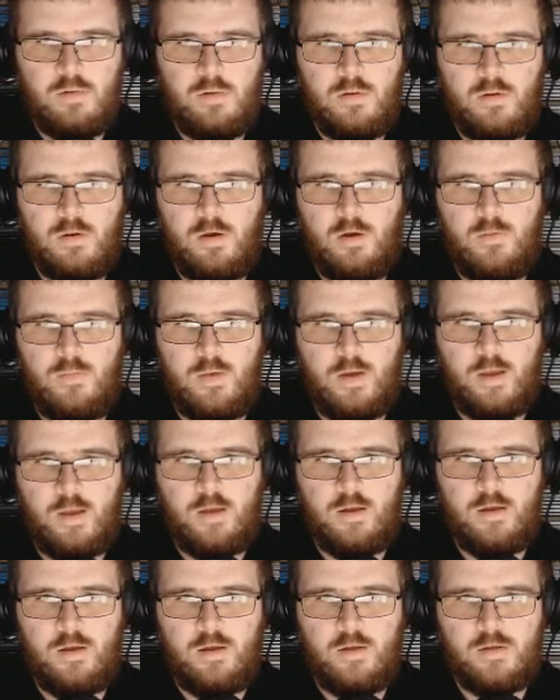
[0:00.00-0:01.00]
Oh my
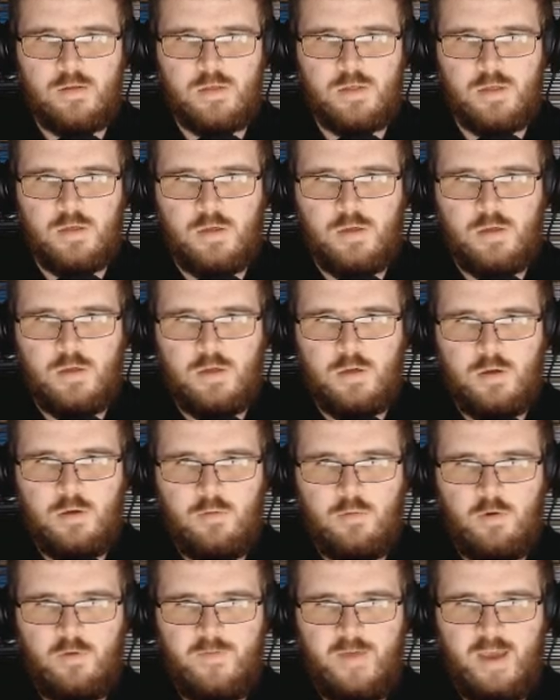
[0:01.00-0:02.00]
god.
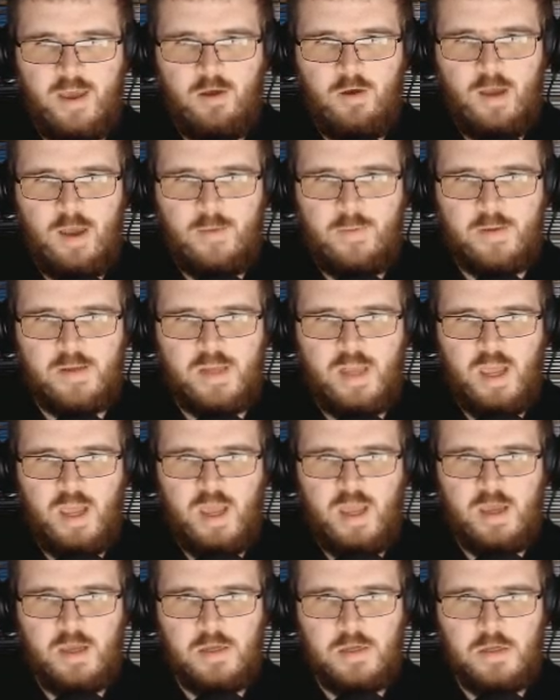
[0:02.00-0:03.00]
What the hell happened
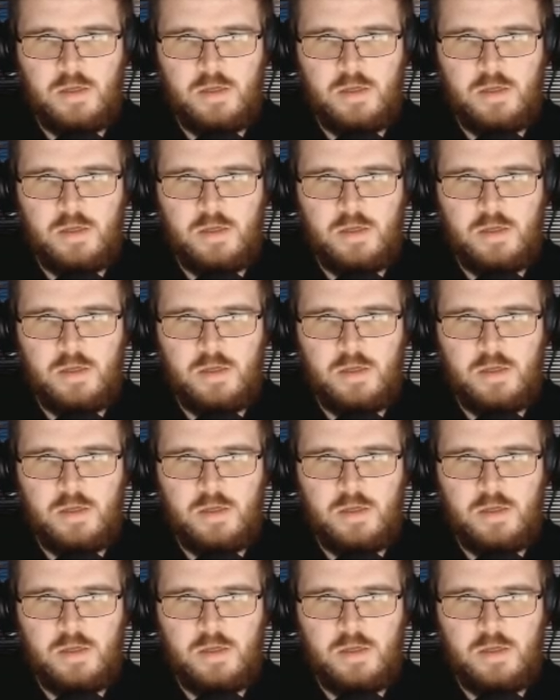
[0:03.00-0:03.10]
here?